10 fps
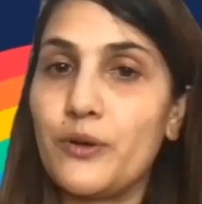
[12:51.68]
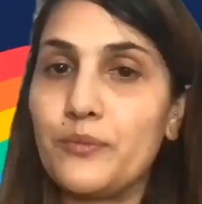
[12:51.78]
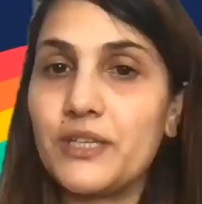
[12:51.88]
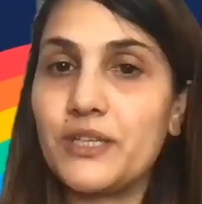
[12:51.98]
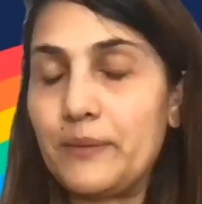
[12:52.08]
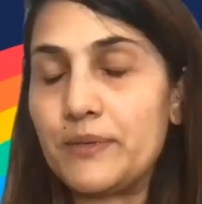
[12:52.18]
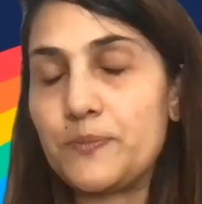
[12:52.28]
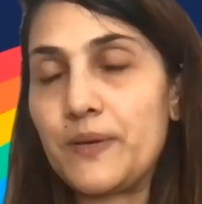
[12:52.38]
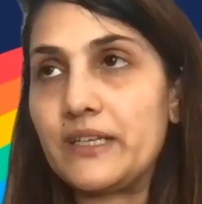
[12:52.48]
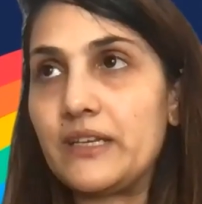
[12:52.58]
From the data
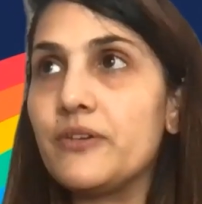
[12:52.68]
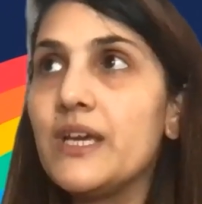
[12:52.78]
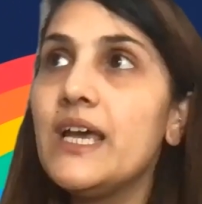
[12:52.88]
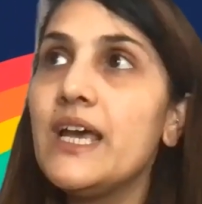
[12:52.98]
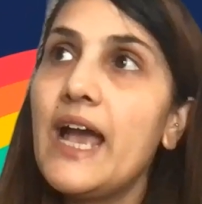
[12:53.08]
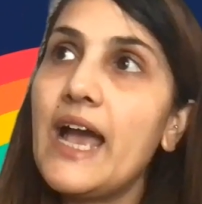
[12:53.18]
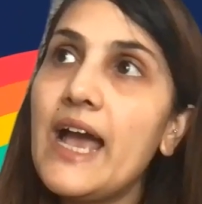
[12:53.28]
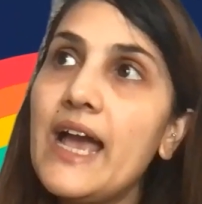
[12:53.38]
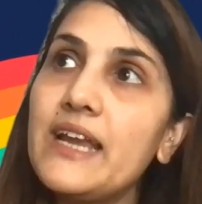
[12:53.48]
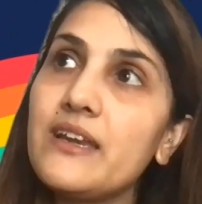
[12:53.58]
perspective.
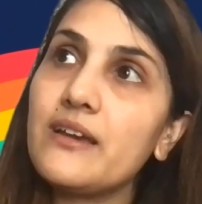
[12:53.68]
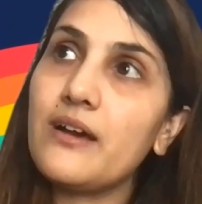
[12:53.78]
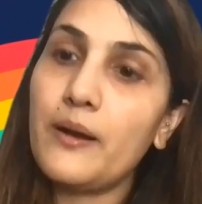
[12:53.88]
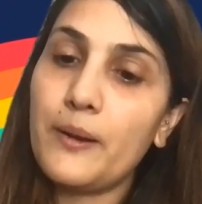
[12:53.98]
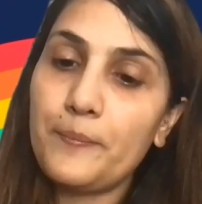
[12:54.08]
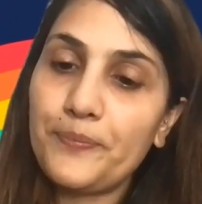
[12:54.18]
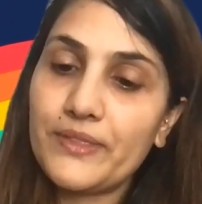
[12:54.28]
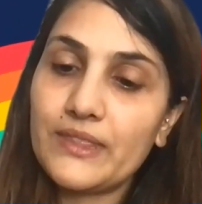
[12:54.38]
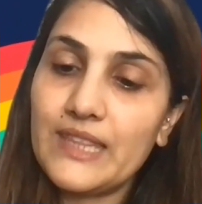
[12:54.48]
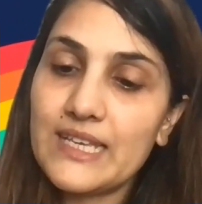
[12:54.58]
And
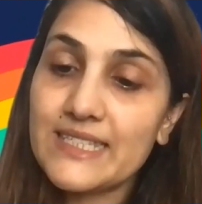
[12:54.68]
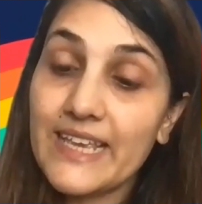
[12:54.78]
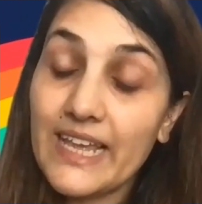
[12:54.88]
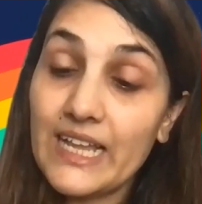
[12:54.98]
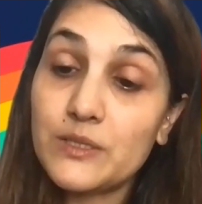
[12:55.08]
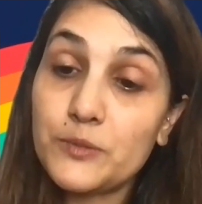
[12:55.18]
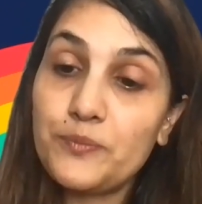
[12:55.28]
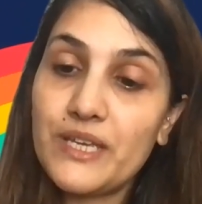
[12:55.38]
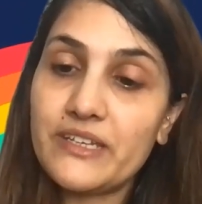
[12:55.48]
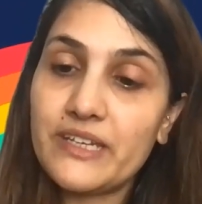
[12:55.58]
this helped
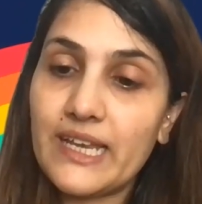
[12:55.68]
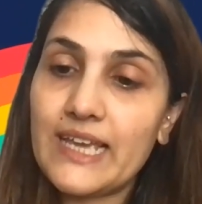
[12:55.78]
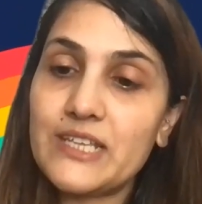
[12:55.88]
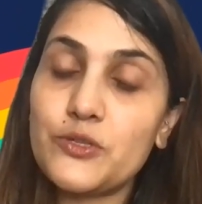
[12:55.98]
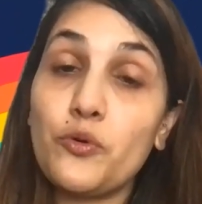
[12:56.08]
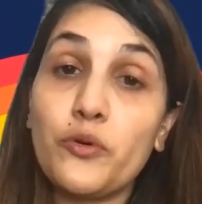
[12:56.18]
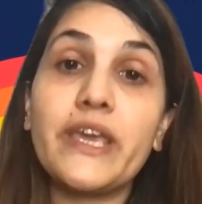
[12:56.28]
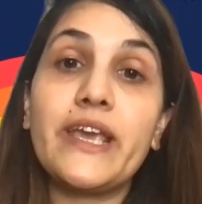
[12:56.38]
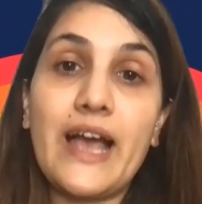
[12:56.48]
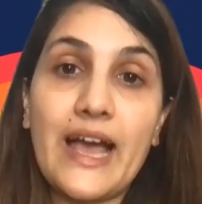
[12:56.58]
me realize,
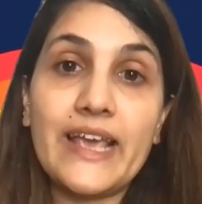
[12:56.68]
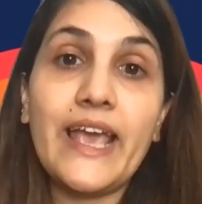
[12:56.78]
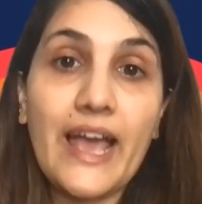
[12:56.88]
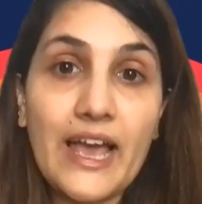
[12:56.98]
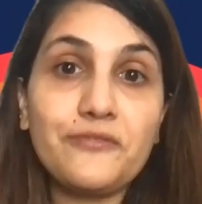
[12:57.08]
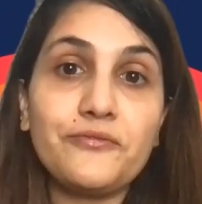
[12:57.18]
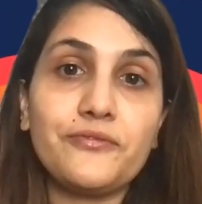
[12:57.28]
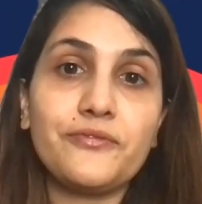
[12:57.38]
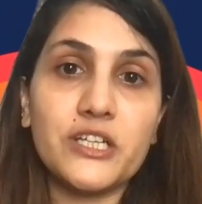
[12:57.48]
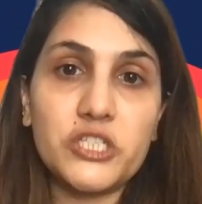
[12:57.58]
okay, I have
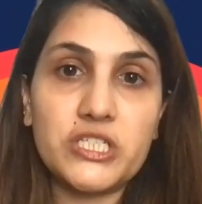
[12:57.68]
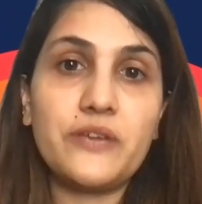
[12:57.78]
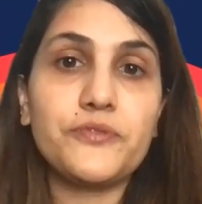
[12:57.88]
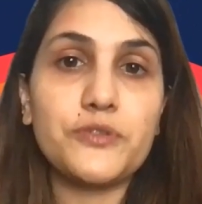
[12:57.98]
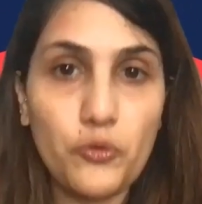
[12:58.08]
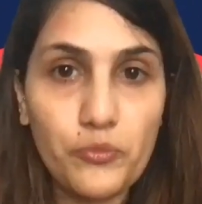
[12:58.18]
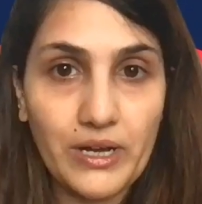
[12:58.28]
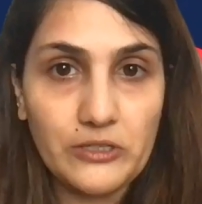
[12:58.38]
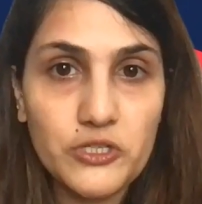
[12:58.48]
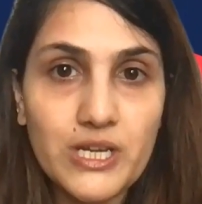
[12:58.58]
achieve so
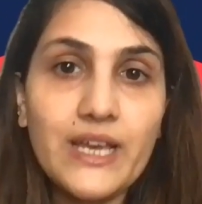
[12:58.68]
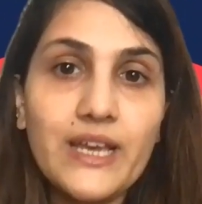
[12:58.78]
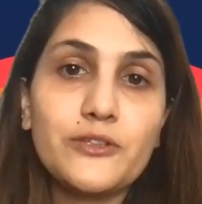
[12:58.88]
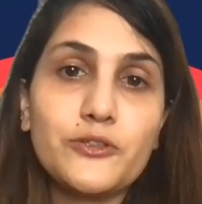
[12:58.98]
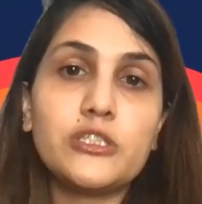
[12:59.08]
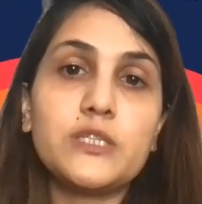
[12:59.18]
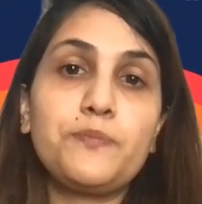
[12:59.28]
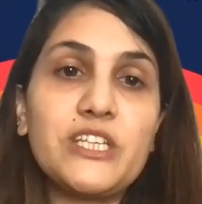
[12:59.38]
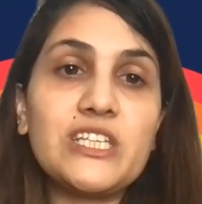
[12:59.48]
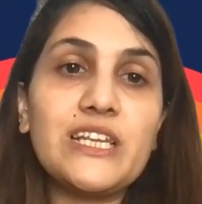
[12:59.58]
much. So
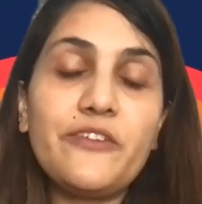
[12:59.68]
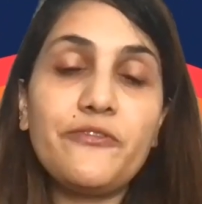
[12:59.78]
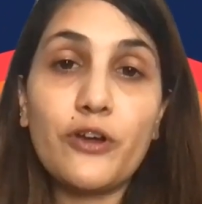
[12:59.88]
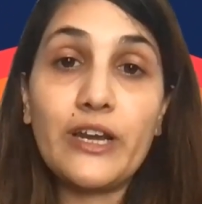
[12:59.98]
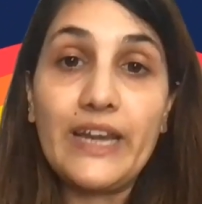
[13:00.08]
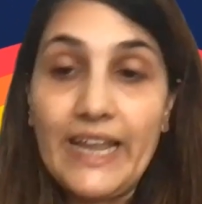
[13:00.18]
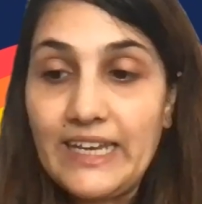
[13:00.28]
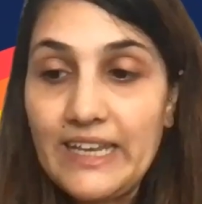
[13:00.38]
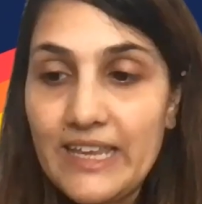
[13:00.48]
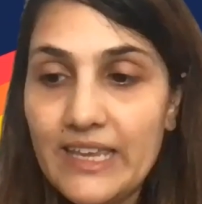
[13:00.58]
especially for
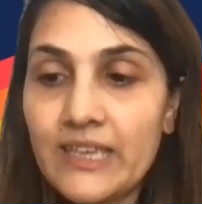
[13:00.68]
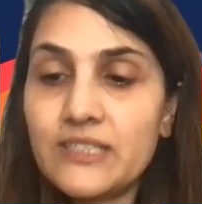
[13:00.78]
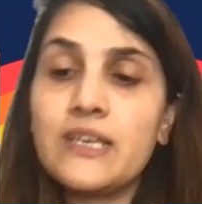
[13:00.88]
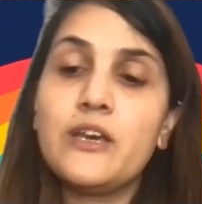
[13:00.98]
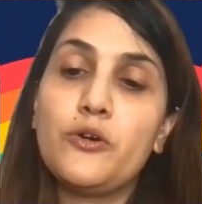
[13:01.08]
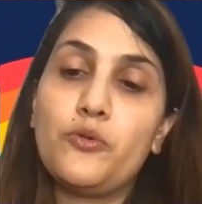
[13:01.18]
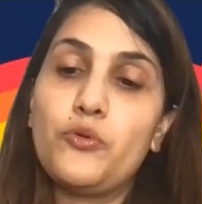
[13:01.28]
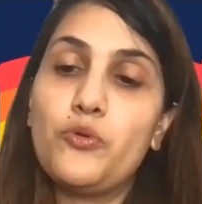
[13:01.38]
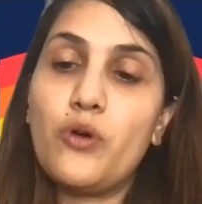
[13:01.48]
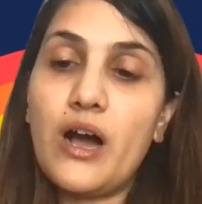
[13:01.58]
ladies
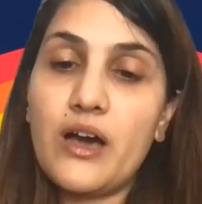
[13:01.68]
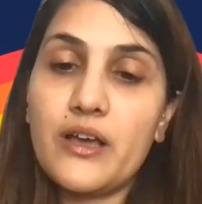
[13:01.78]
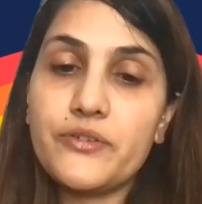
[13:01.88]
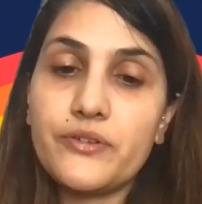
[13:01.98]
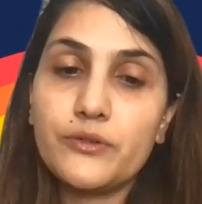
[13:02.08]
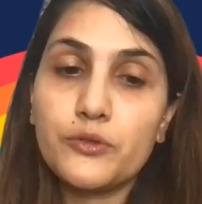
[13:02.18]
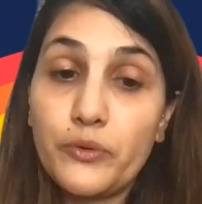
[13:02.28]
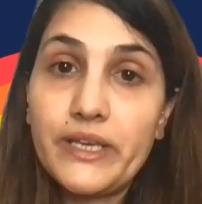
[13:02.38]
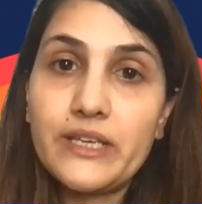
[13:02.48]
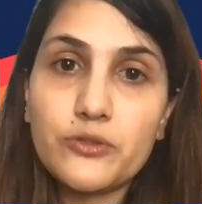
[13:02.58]
who are
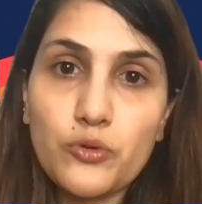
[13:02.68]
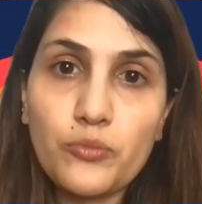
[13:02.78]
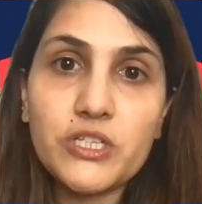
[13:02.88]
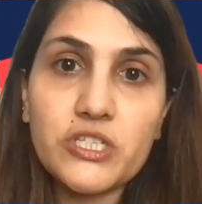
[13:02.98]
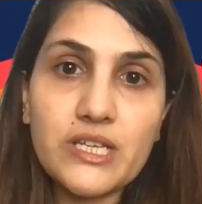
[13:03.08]
doing so much